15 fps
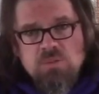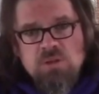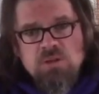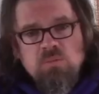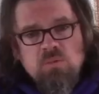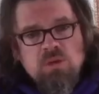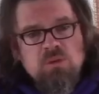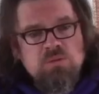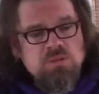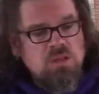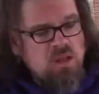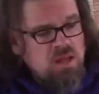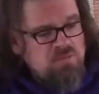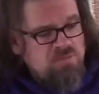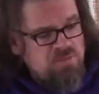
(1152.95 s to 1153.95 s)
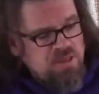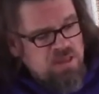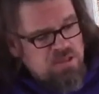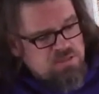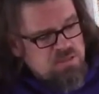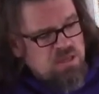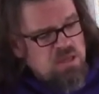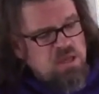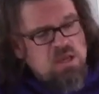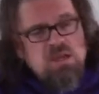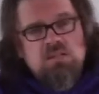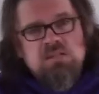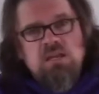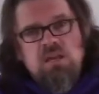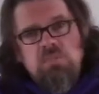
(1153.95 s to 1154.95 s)
We use a lot of things
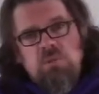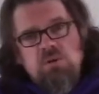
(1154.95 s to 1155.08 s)
to keep